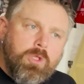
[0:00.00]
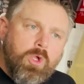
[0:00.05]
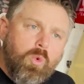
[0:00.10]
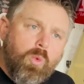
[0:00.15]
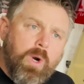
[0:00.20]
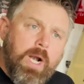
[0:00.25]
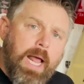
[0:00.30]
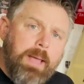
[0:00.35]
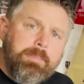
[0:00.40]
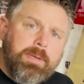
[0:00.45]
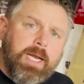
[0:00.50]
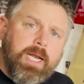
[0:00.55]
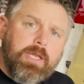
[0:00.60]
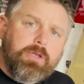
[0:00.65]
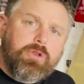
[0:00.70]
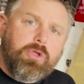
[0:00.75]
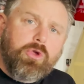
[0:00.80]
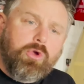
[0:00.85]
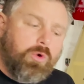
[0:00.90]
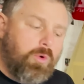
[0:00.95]
What I'm gonna
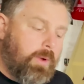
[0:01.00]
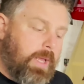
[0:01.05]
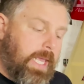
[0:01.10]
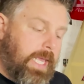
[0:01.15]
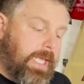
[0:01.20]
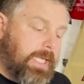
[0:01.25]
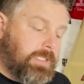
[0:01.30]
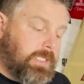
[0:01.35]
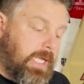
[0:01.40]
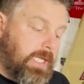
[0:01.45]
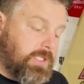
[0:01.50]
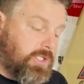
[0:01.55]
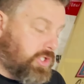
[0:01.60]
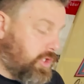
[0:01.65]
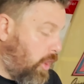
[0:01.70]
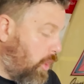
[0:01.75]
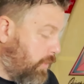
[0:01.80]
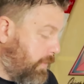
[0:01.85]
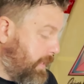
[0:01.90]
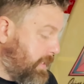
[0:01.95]
do is
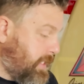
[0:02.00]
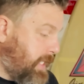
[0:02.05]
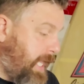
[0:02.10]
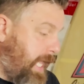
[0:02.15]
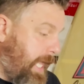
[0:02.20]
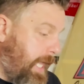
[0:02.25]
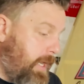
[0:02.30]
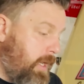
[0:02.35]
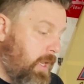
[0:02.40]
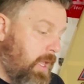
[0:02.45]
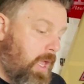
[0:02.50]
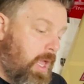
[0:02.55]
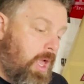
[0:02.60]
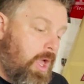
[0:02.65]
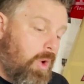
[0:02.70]
install this kit,